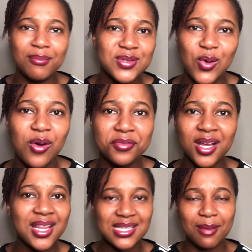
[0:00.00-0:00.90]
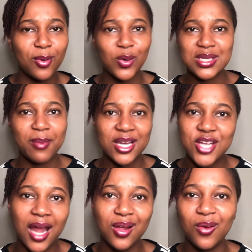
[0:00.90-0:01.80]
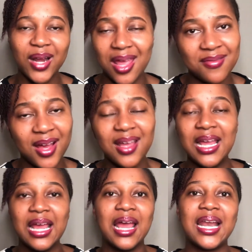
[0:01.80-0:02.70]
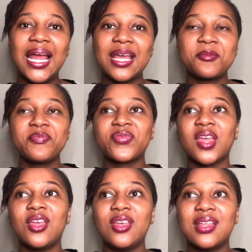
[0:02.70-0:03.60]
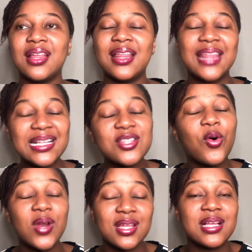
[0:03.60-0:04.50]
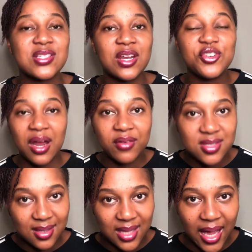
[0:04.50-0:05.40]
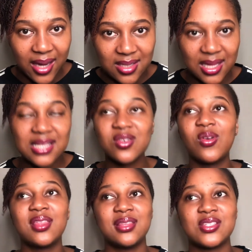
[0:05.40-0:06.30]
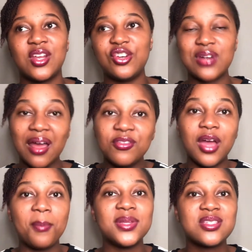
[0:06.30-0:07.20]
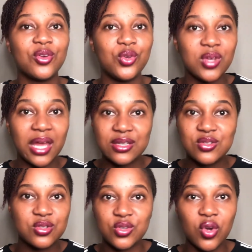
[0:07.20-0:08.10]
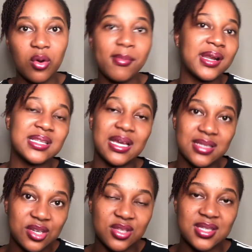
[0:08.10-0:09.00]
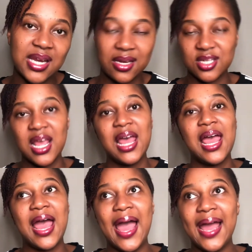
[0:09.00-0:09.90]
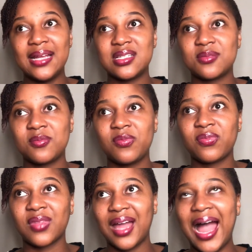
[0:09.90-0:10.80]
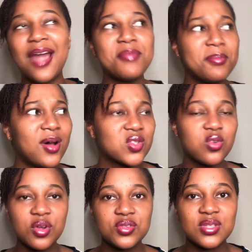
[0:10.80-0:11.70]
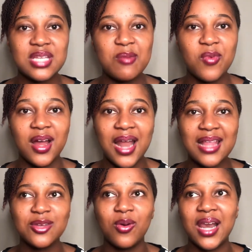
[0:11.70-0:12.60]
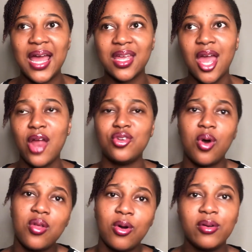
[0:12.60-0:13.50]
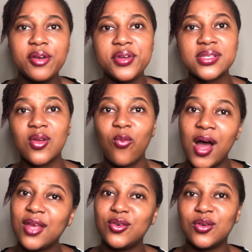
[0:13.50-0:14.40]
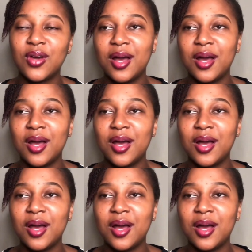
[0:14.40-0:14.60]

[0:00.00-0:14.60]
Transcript: so over this, I'm closing my channel, whatever. Like that's the only thing that's going to drive you till the end. That's the only thing that's going to drive you up until you get to your monetization stage. And I remember I was talking to someone and they were like, no, the only reason why you